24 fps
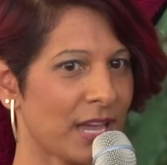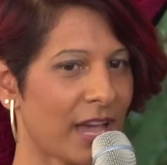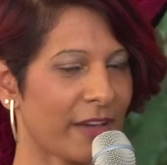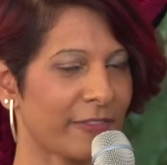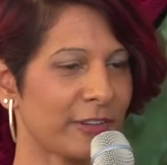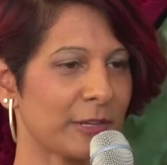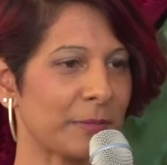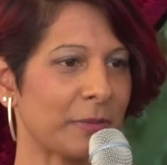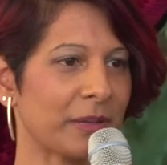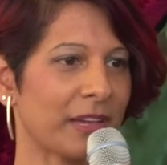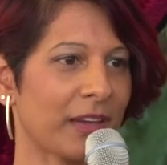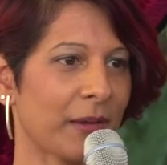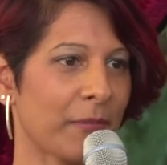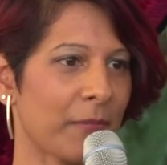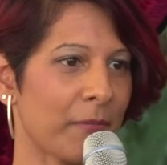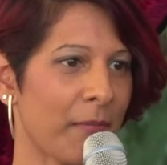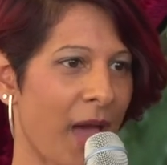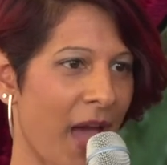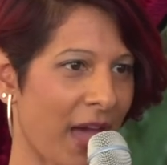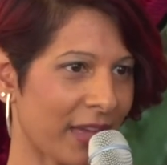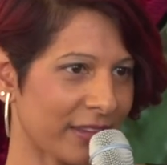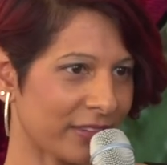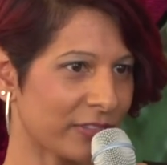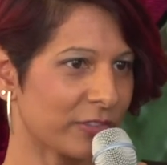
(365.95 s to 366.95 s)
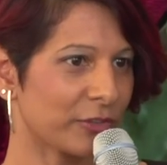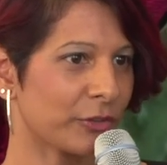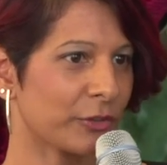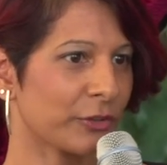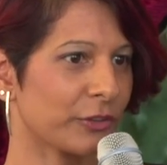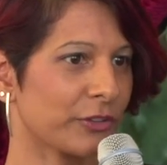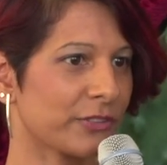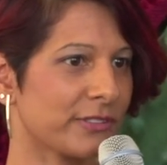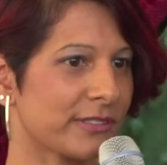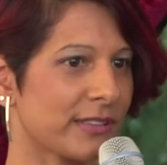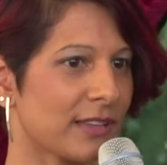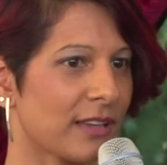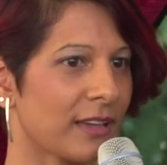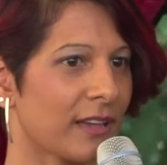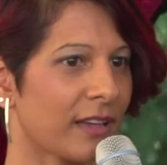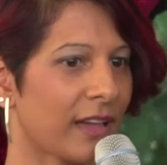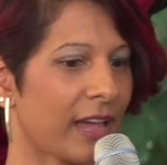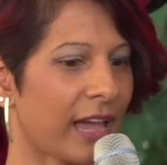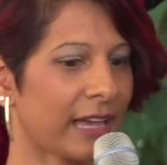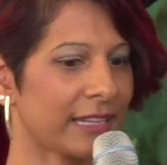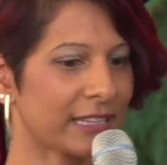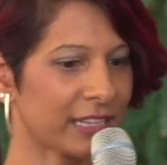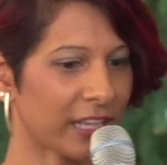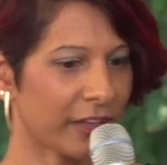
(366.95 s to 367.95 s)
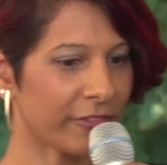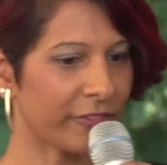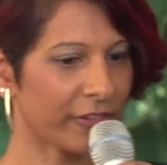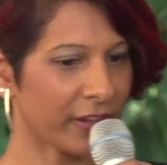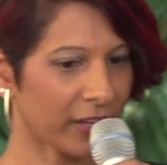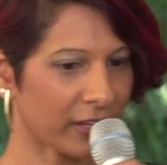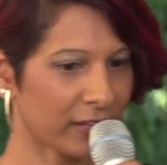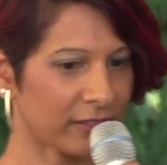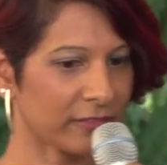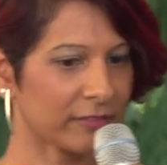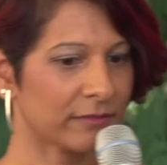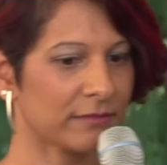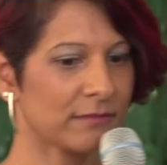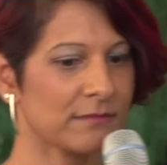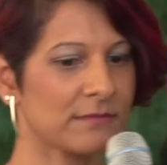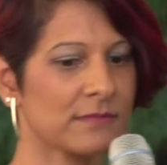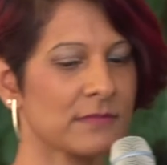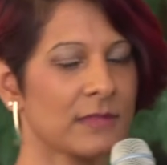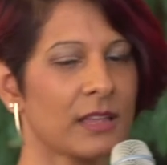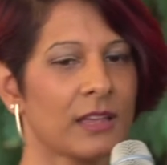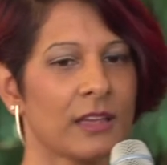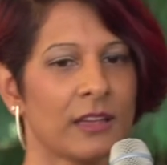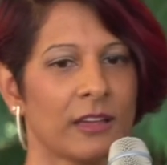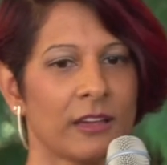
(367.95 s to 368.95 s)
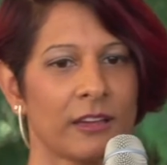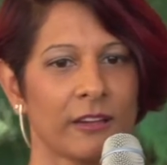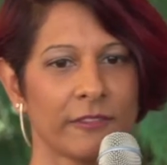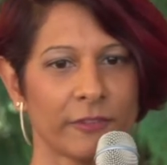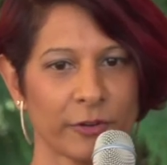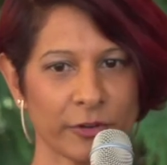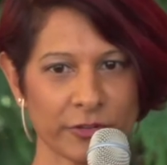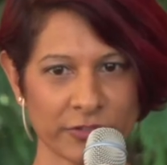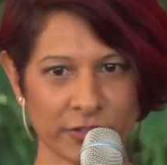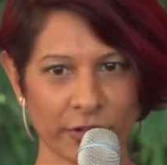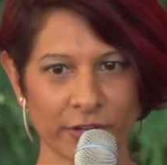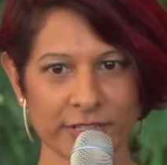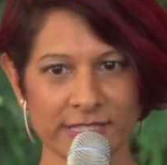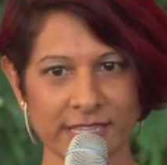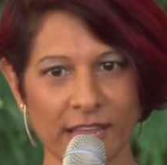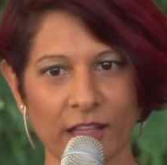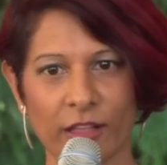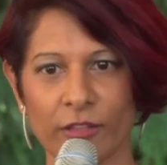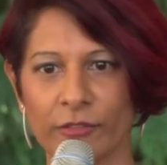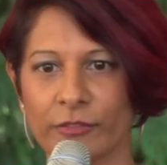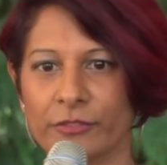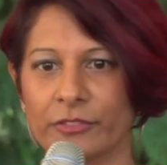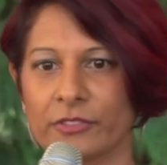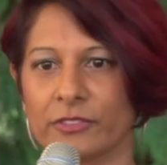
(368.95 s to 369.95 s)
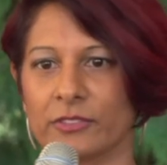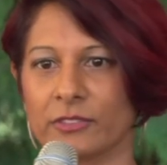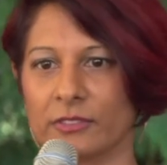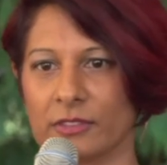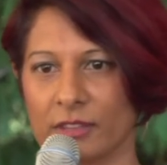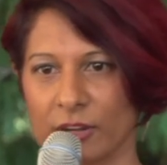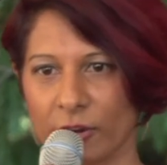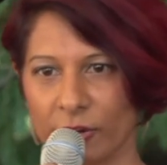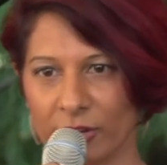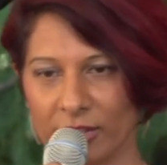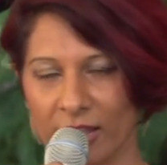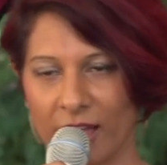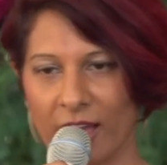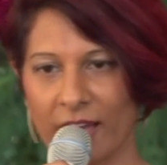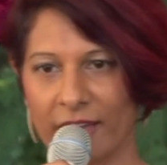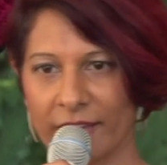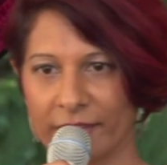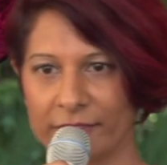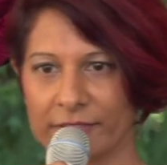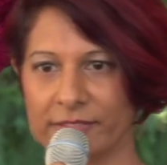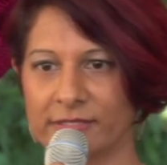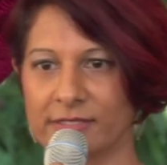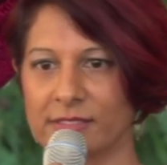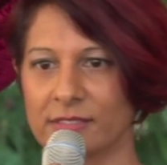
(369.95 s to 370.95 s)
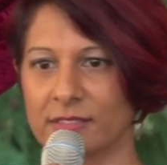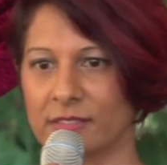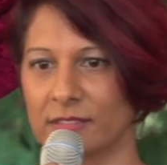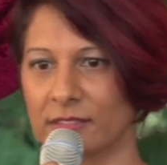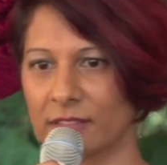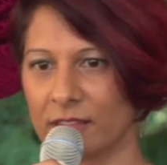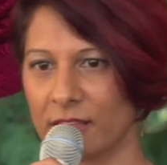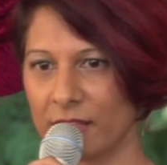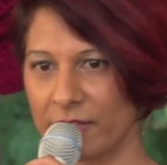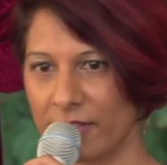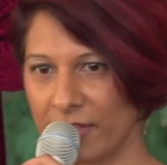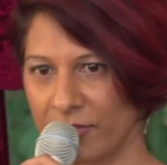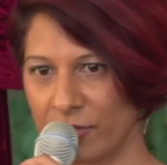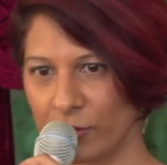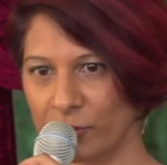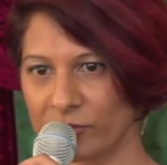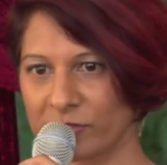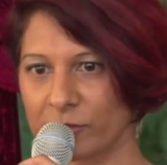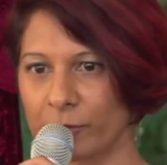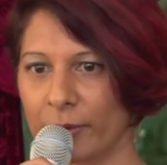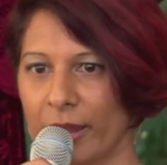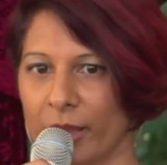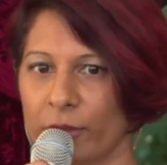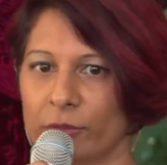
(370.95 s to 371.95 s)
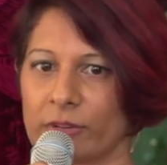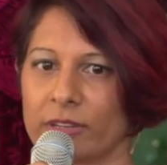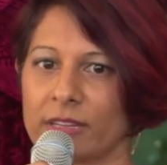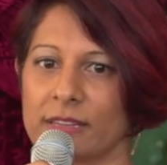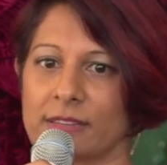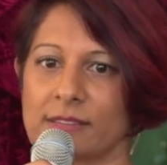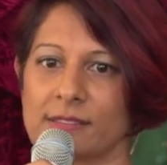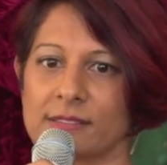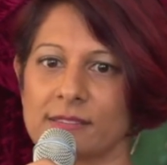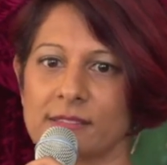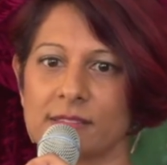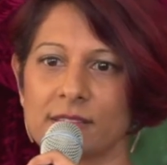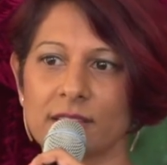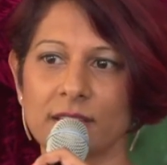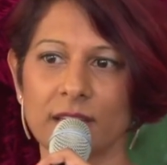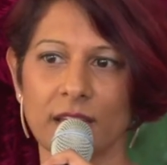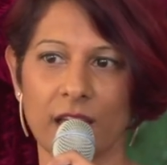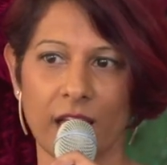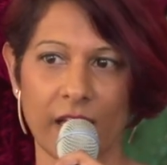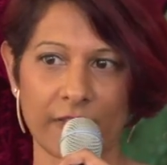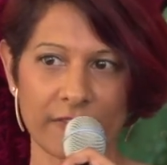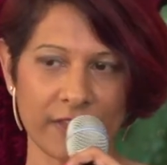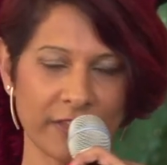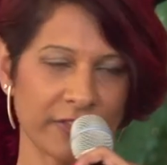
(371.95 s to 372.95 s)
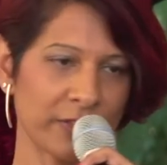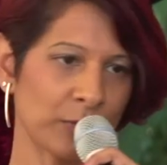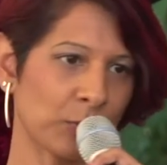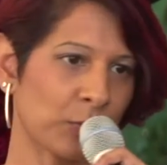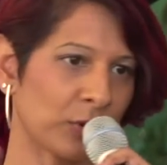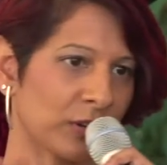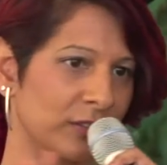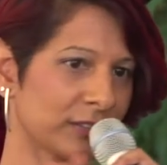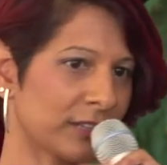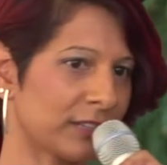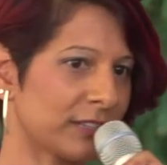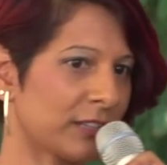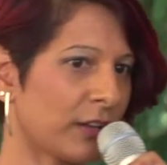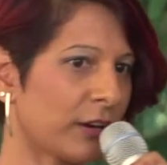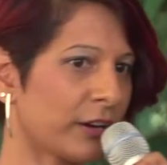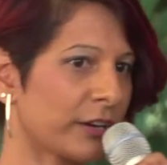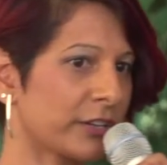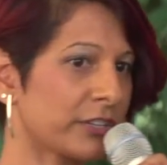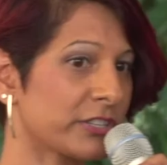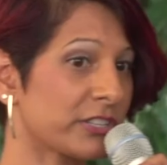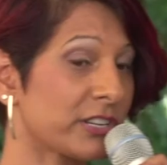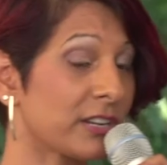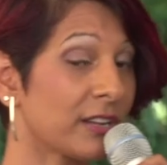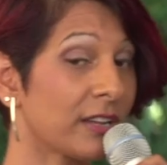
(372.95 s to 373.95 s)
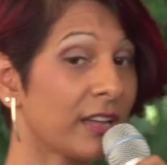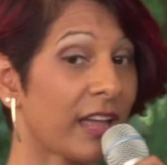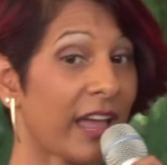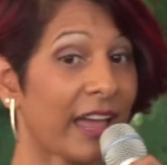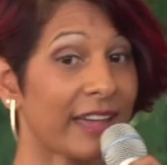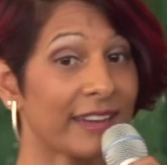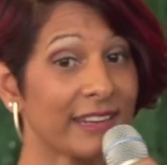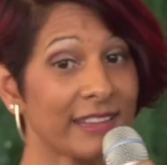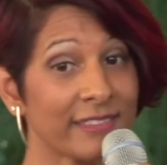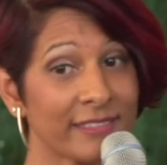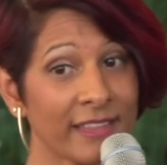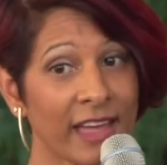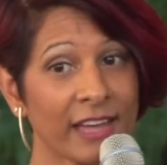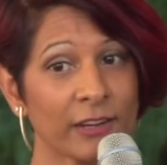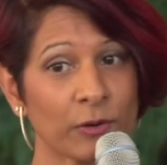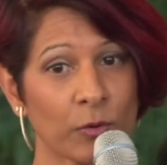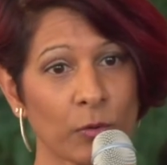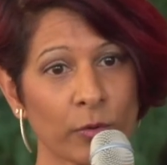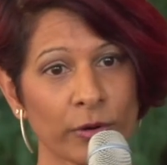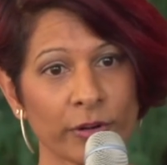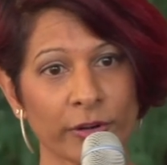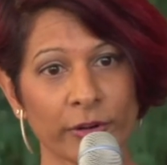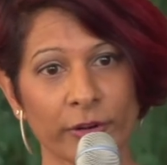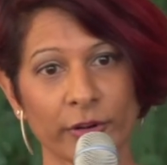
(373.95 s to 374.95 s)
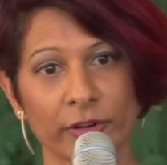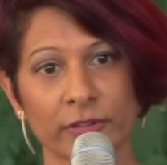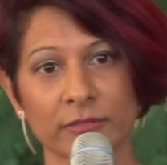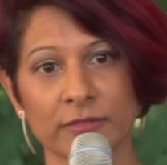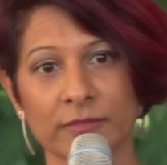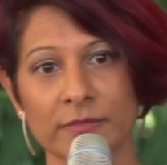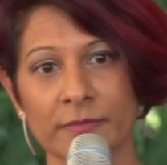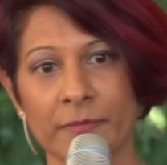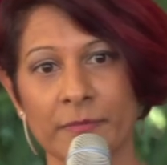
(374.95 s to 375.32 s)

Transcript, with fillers: have to become masters at loving first ourselves and our lives, then those around us, and then the world at large, and in that order.